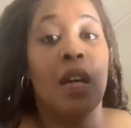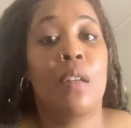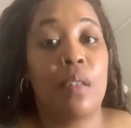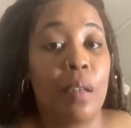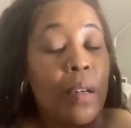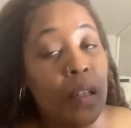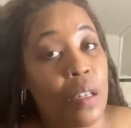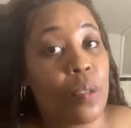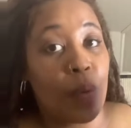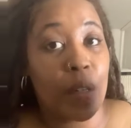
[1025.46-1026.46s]
during
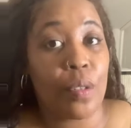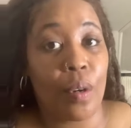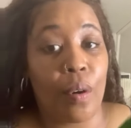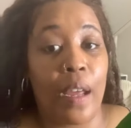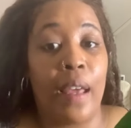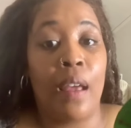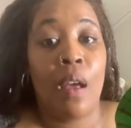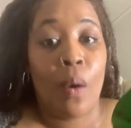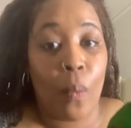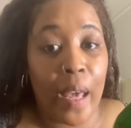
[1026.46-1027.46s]
this retrograde.
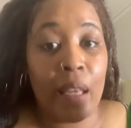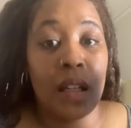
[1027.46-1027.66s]
Wait